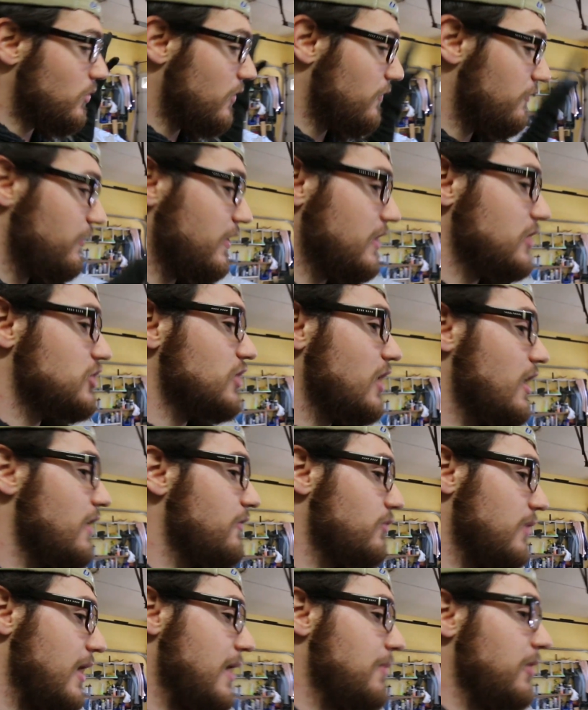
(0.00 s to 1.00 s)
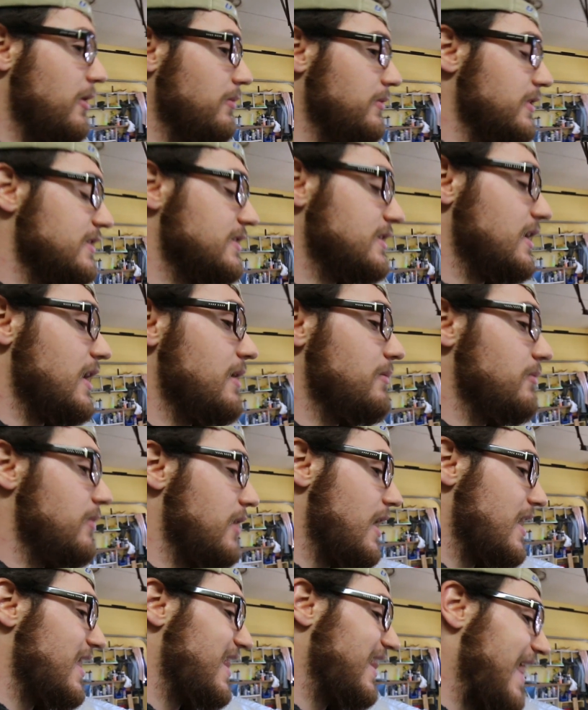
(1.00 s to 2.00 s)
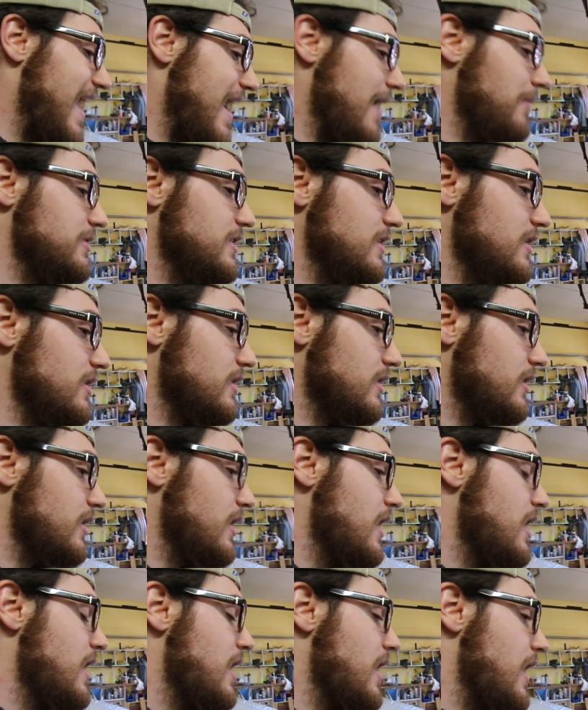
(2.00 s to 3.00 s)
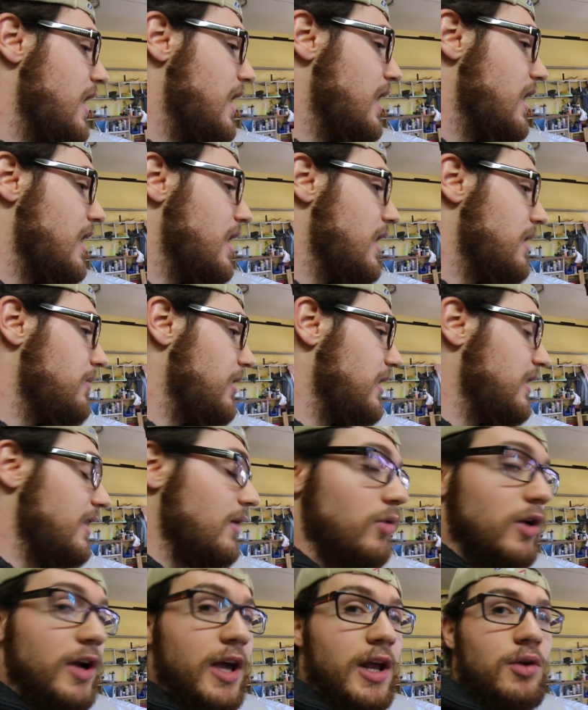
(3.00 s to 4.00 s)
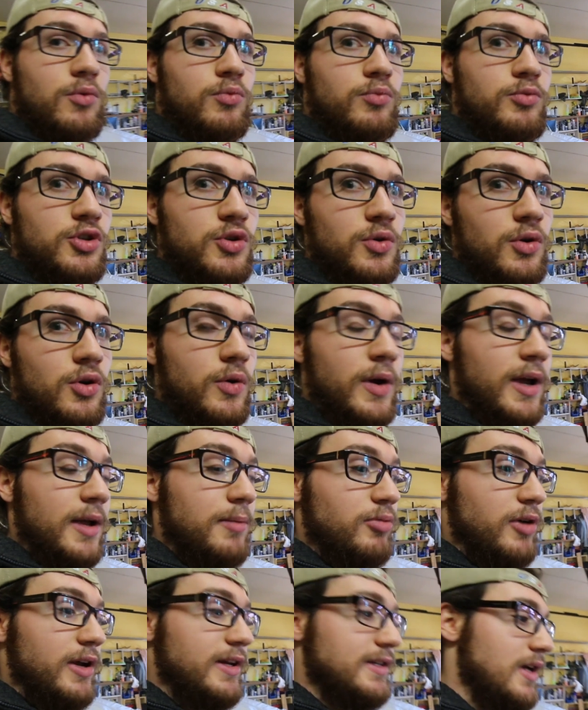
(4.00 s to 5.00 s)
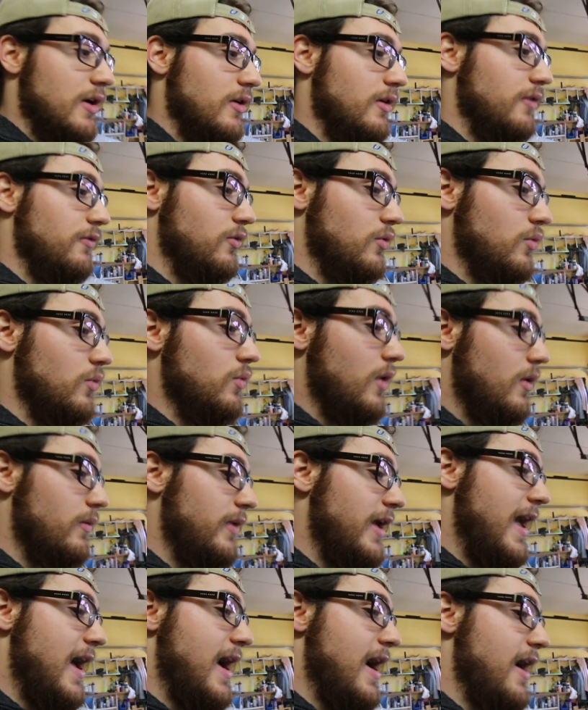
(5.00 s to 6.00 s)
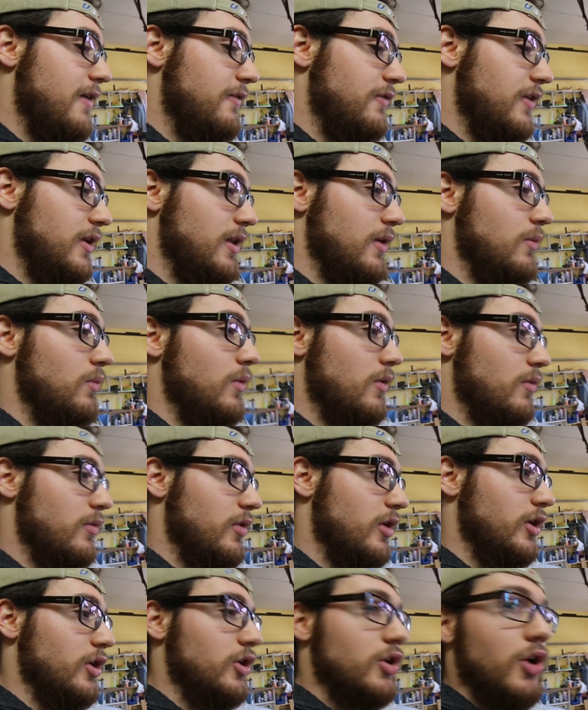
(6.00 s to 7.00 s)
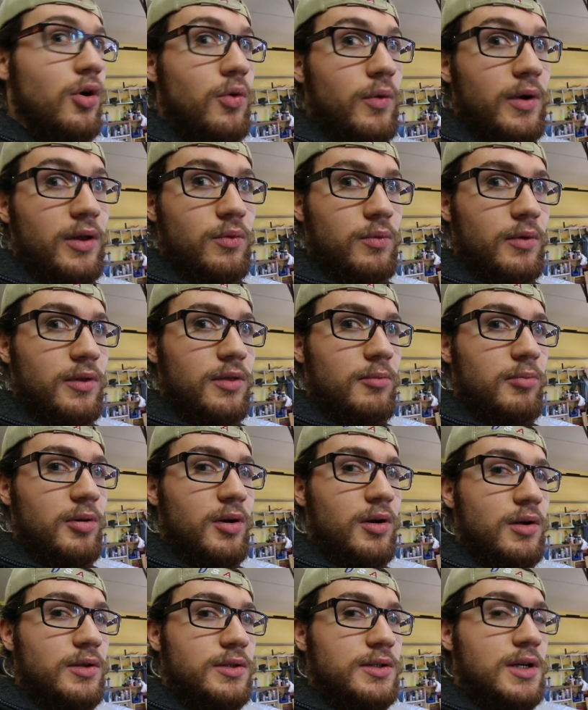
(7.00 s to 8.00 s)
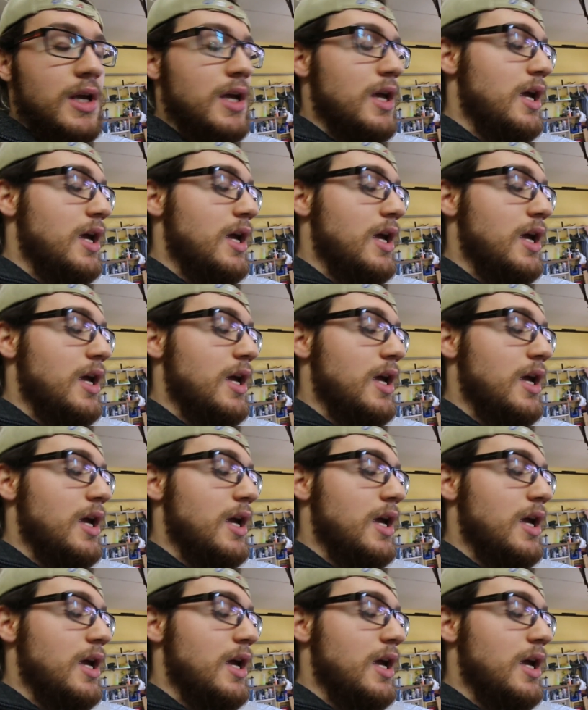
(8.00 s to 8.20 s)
We'll finish off, wrap up this time lapse here, and then we'll kind of do a quick breakdown of what we have and then what we're gonna go with the build,